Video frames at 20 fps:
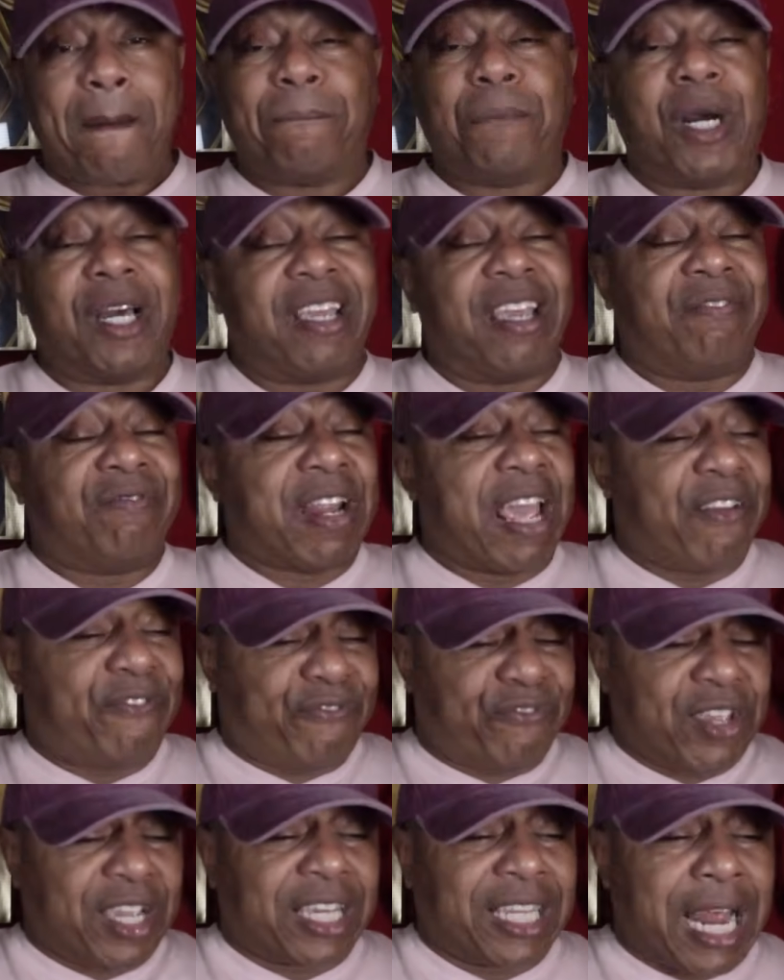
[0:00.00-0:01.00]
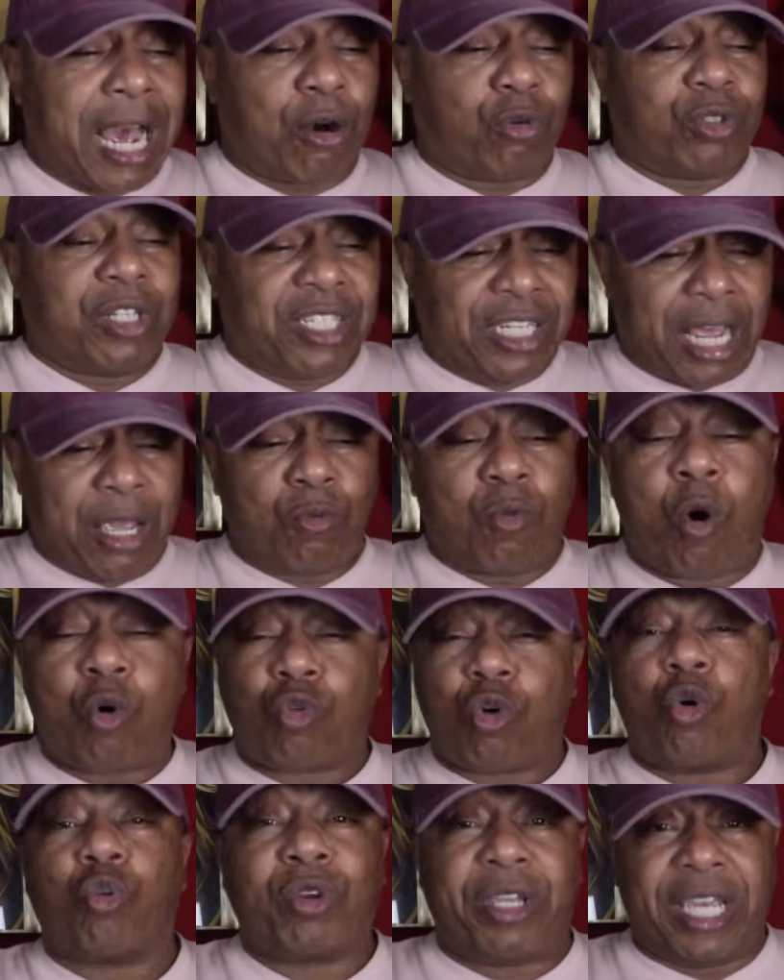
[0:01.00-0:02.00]
But if they figured out that they
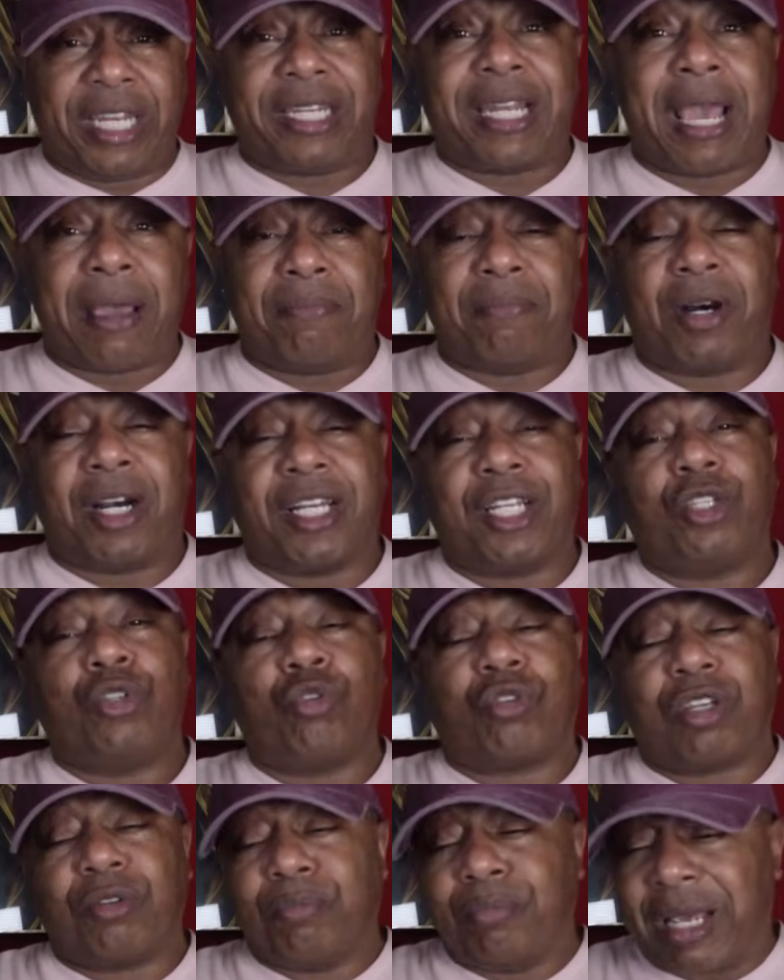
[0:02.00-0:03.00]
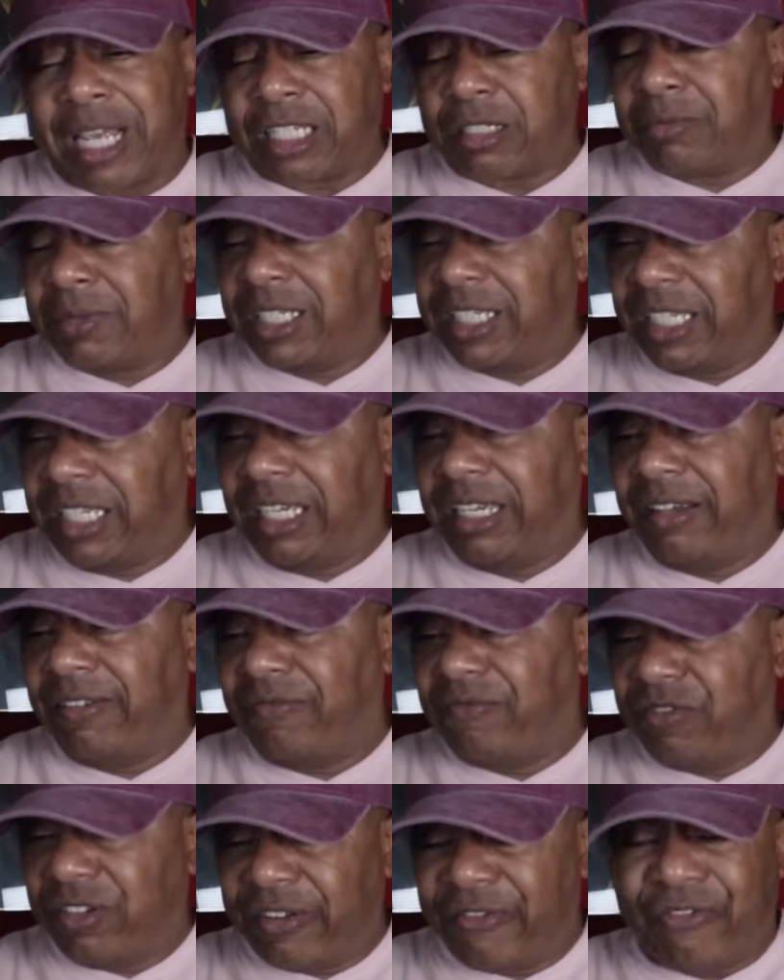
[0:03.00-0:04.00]
won't gonna get that money, you can best
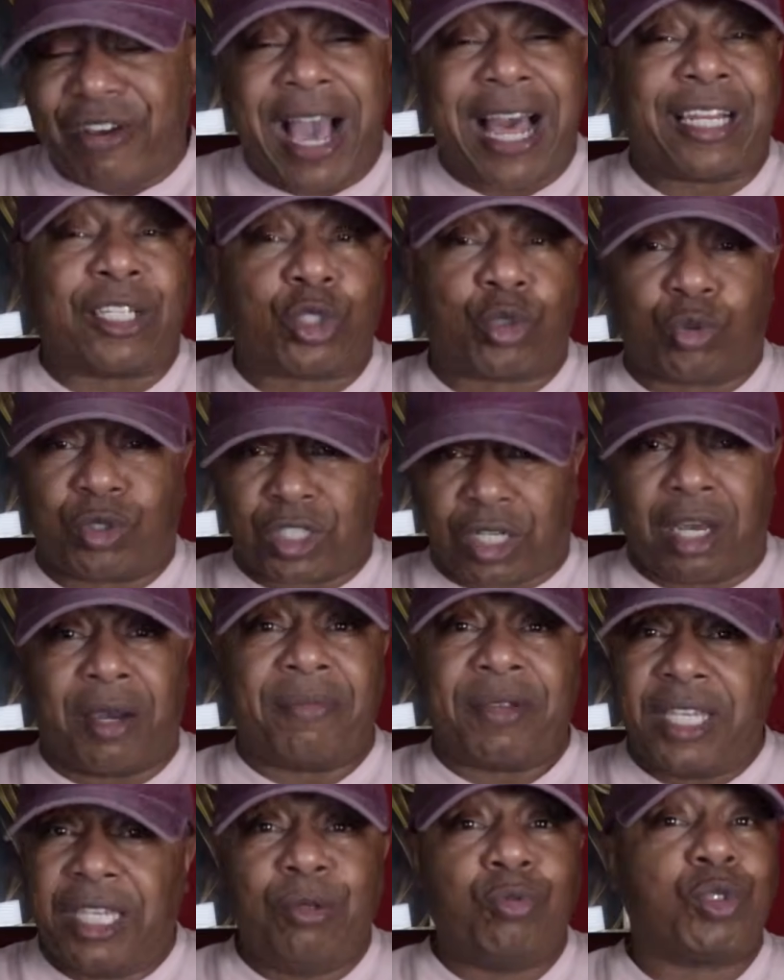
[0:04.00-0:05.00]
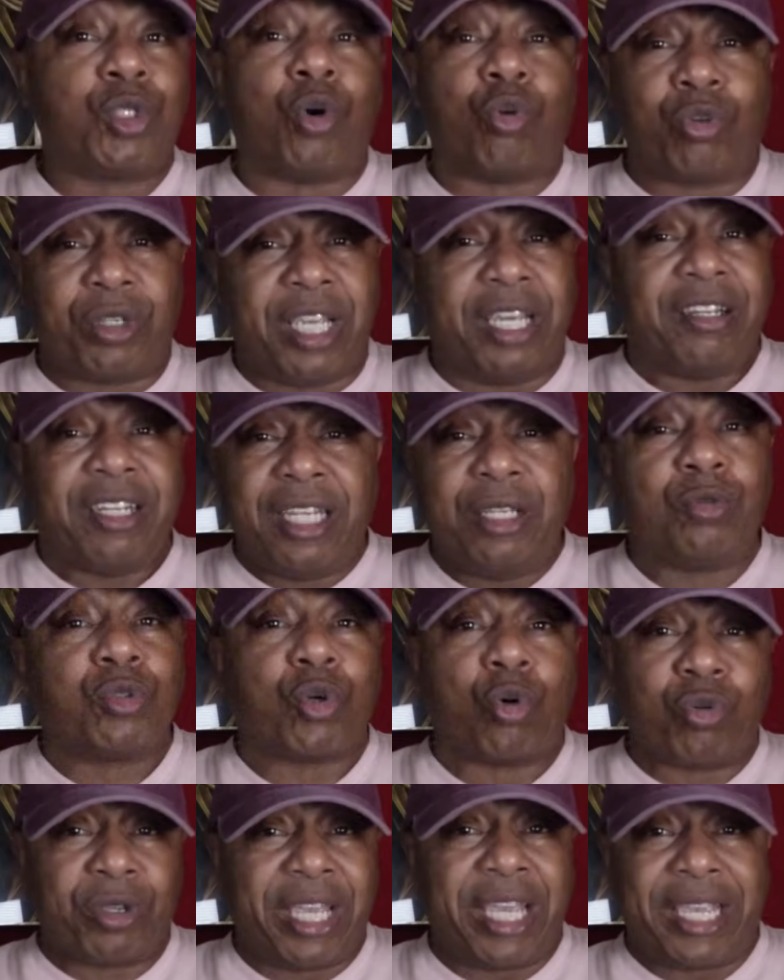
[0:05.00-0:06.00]
believe the violence was coming. He was gonna get he was
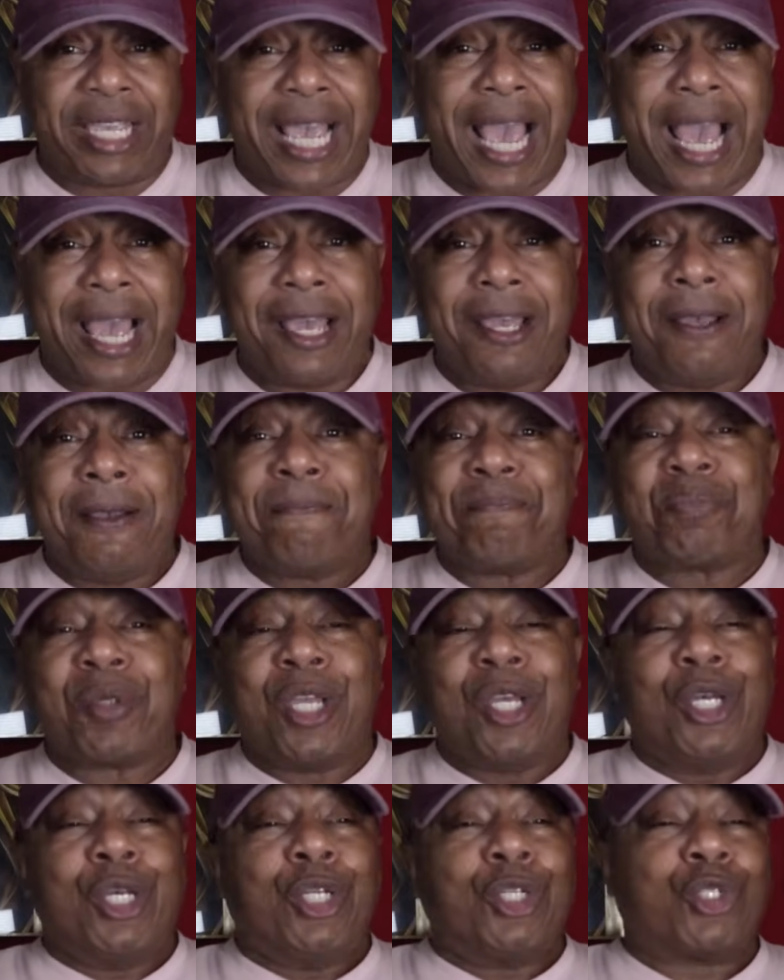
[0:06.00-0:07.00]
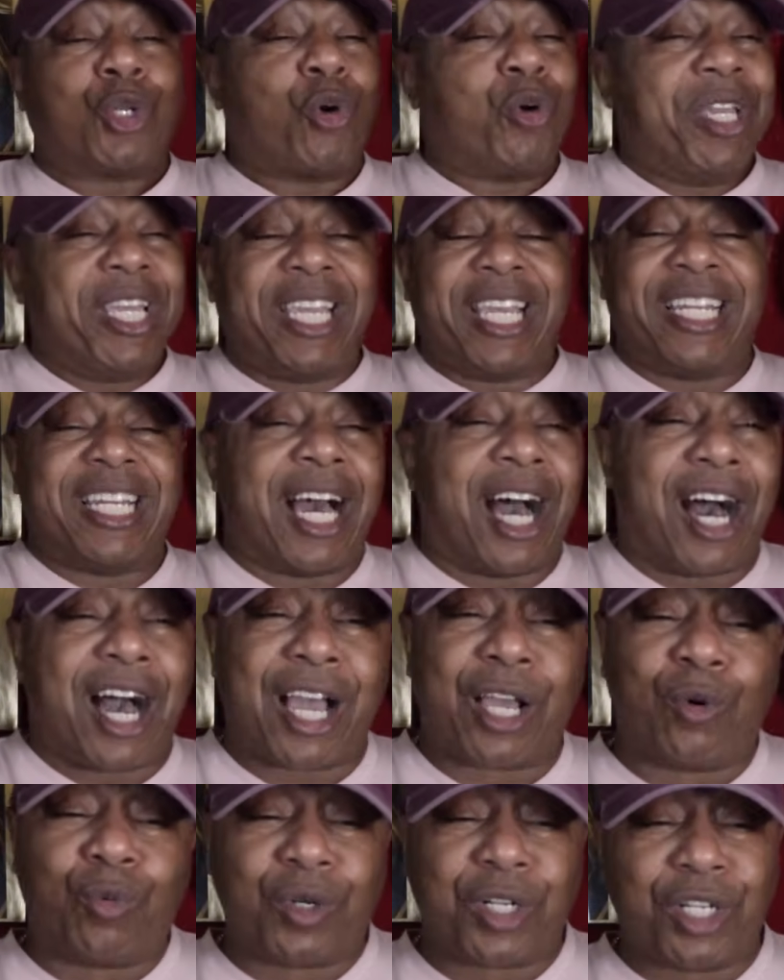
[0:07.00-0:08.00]
gonna get got. So he get to
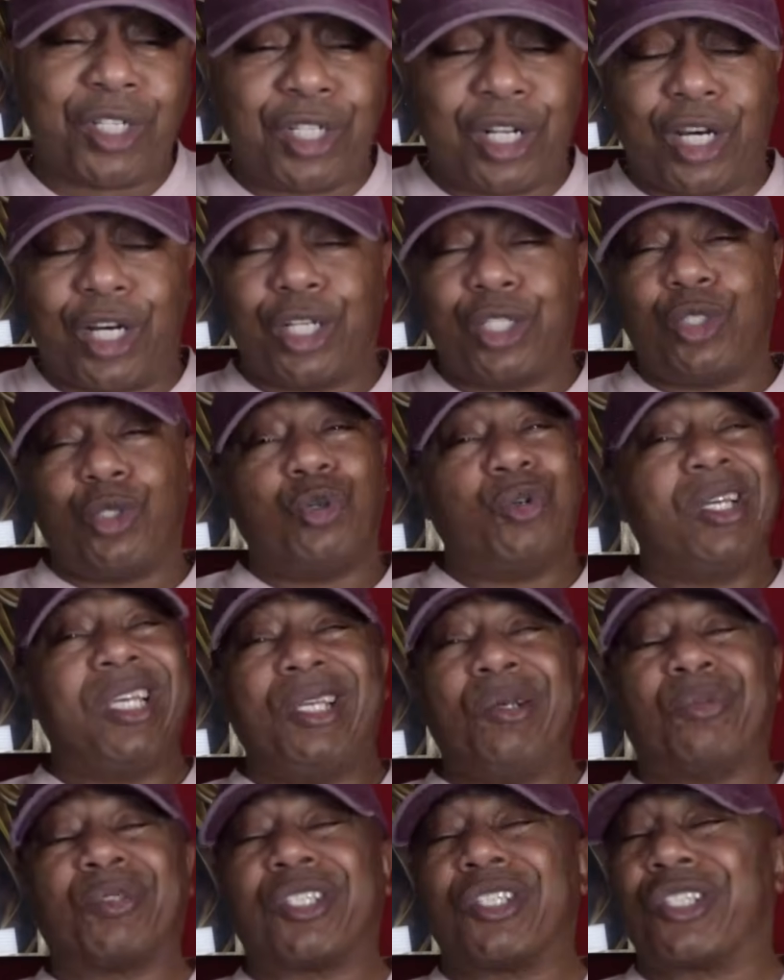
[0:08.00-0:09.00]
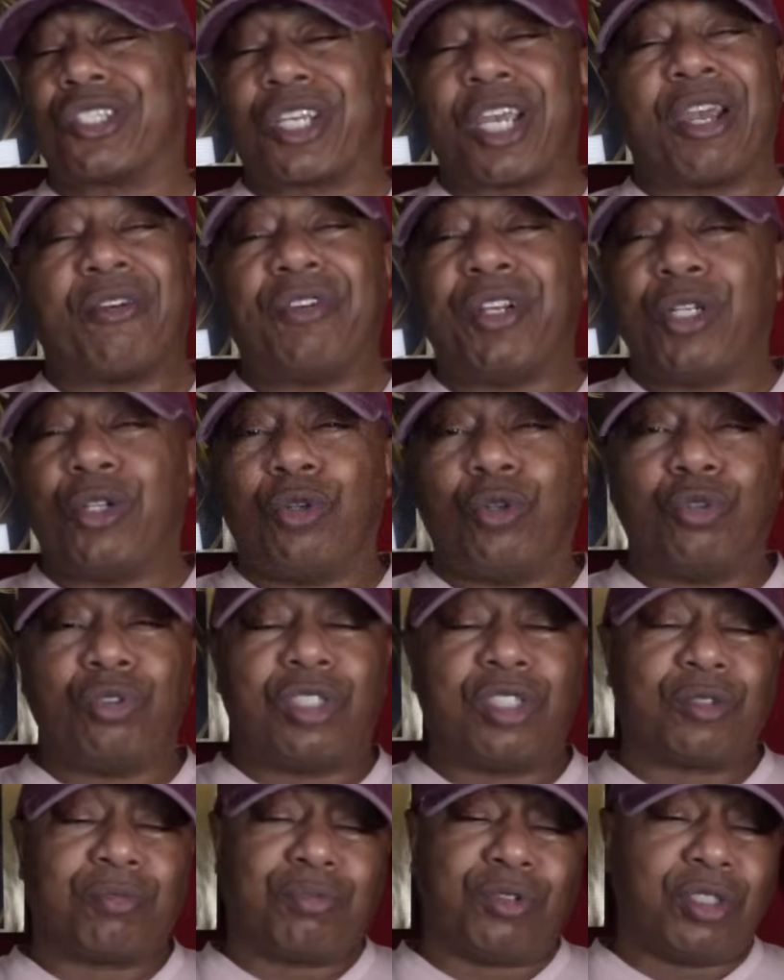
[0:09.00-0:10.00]
arguing with another dude. He was a scary dude,
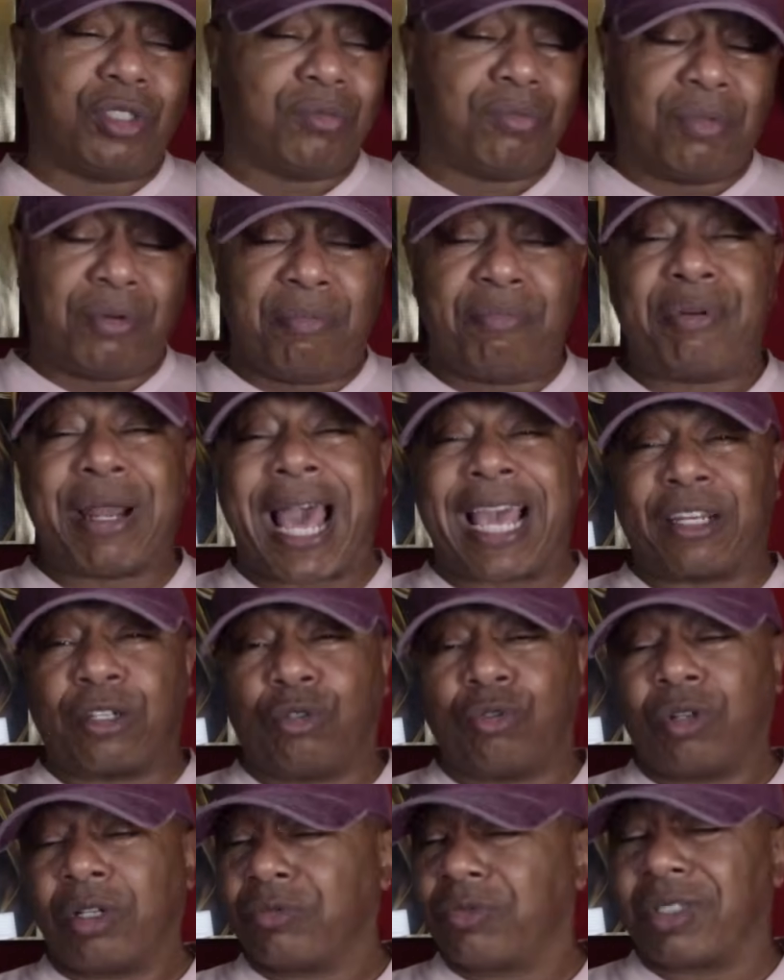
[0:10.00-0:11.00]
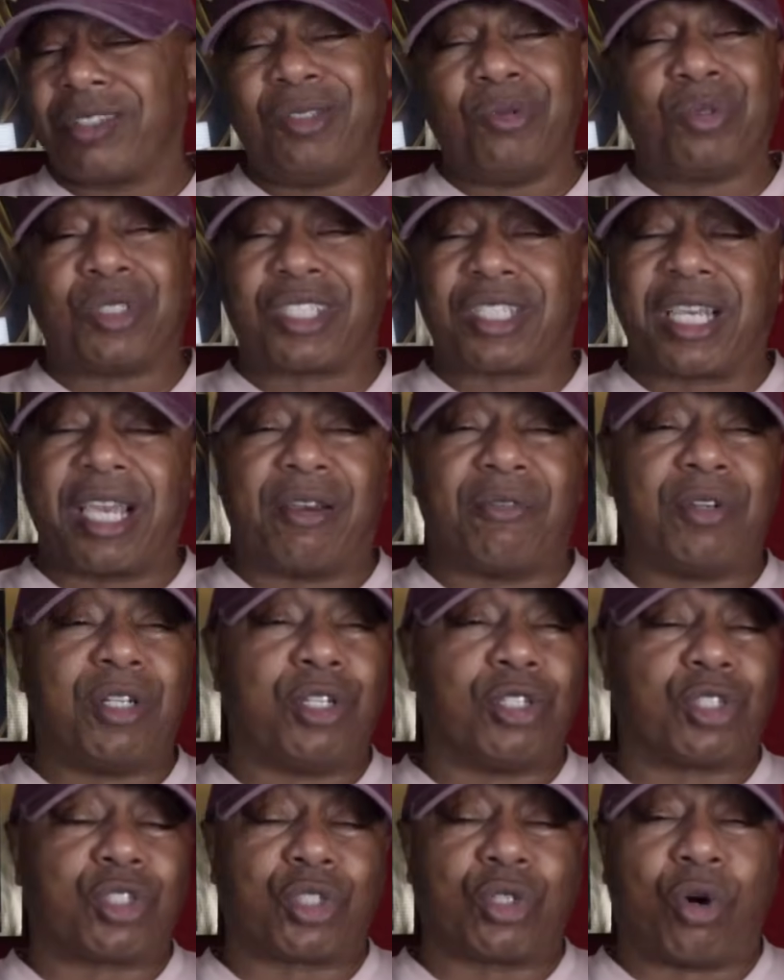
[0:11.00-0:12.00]
this, this black dude. I'm telling you, he was scary,
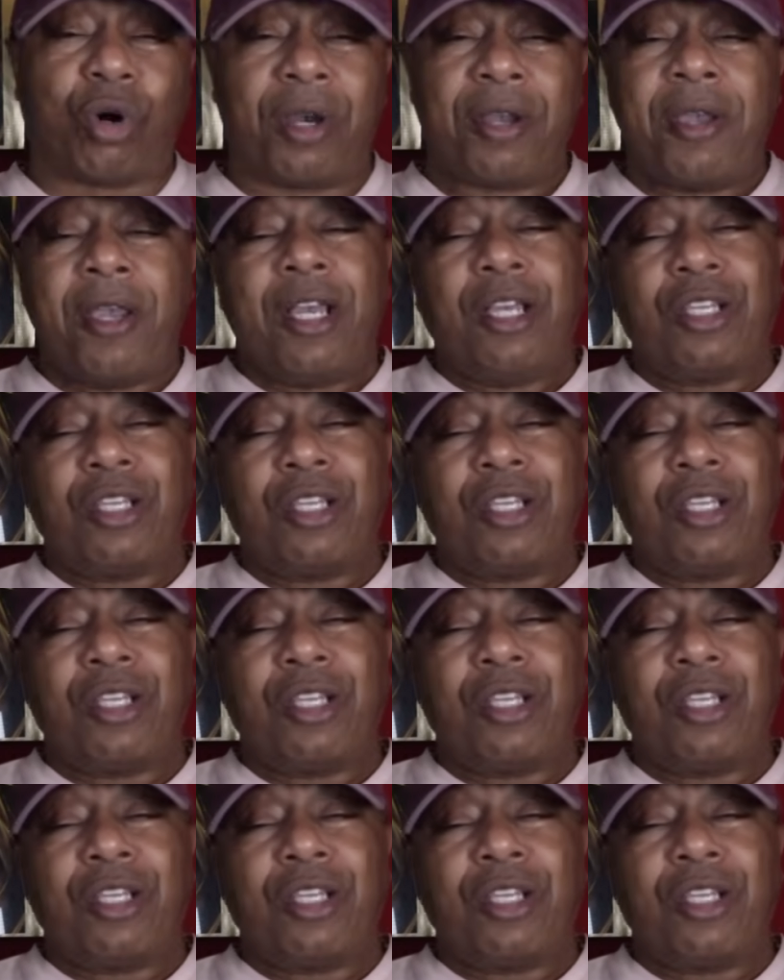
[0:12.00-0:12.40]
little short,